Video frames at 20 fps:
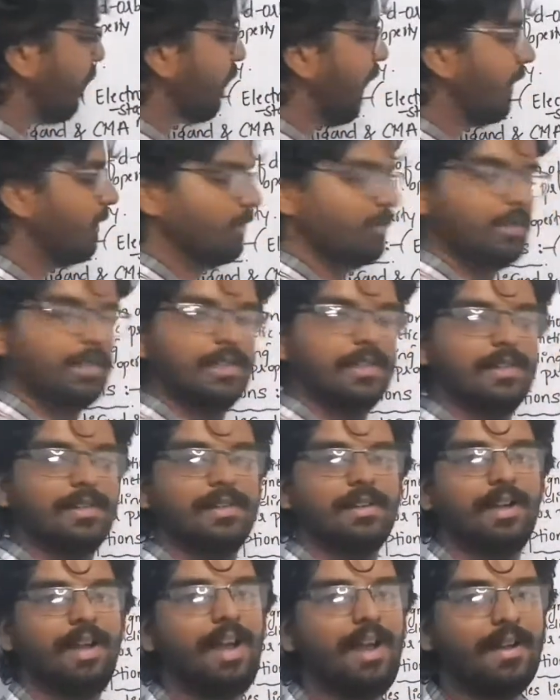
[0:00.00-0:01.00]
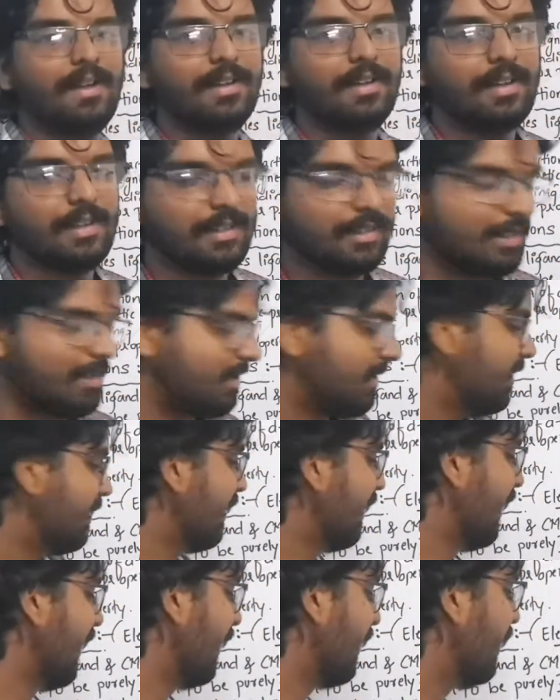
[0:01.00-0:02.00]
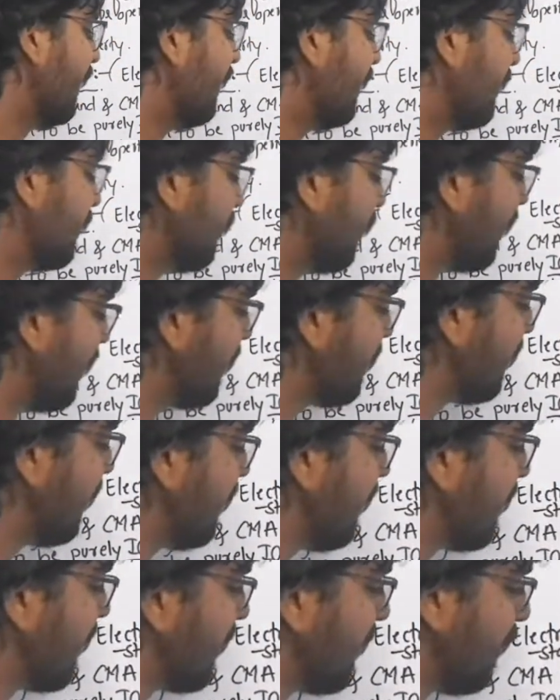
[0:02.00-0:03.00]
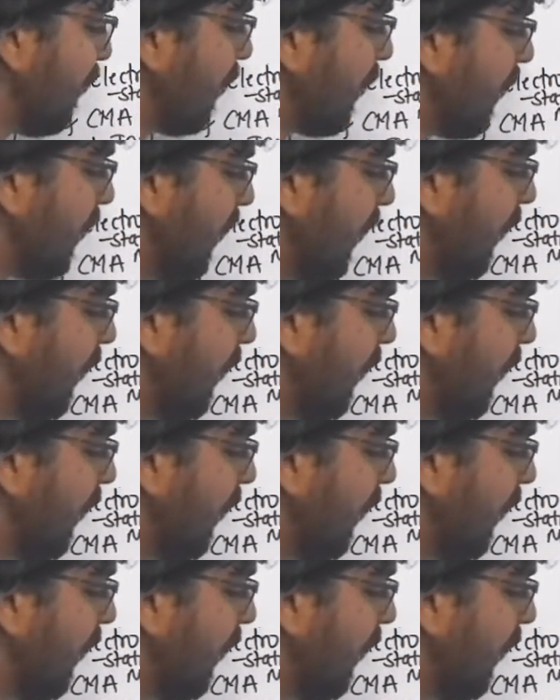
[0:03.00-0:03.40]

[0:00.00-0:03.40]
5. Yes, see here. So consider this as a what?